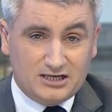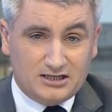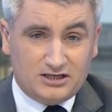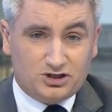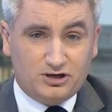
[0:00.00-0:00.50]

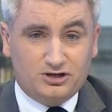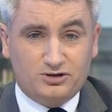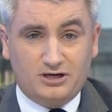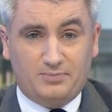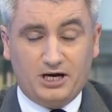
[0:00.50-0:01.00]
The
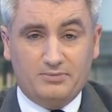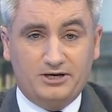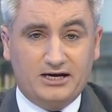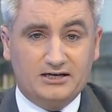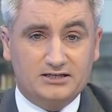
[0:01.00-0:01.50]
Treasury
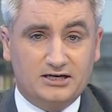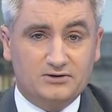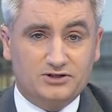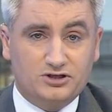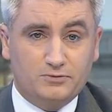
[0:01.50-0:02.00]
Department has
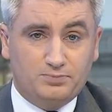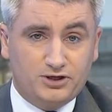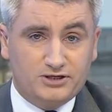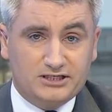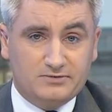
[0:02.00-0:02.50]
announced new
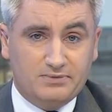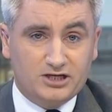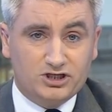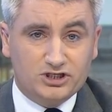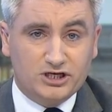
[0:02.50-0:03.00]
punitive
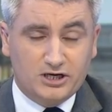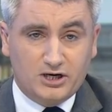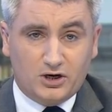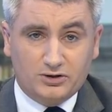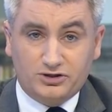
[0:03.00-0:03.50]
measures
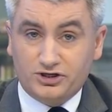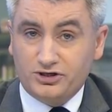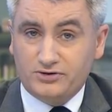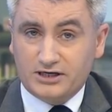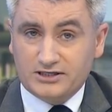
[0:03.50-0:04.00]
on
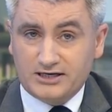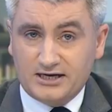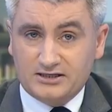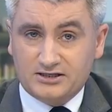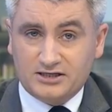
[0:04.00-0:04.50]
24
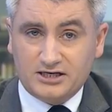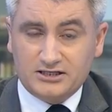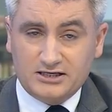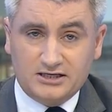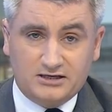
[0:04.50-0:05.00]

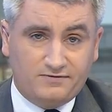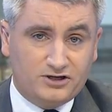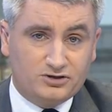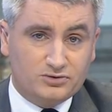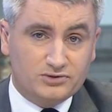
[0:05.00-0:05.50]
entities and
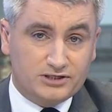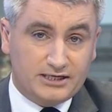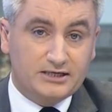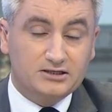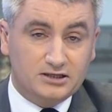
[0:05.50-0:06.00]
individuals
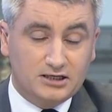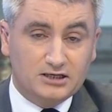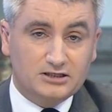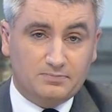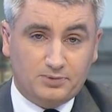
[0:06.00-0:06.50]
linked
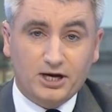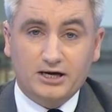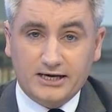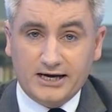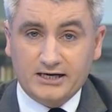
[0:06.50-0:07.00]
to
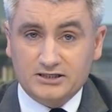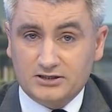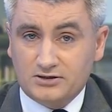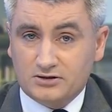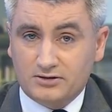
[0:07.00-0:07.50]
Pyongyang's
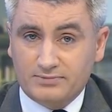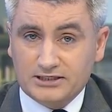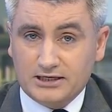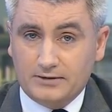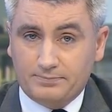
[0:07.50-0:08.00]
nuclear
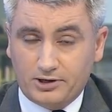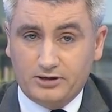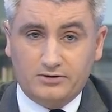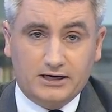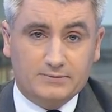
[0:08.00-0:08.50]
missile
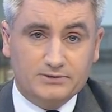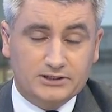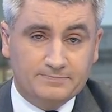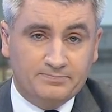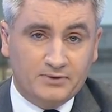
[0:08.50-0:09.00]
programs.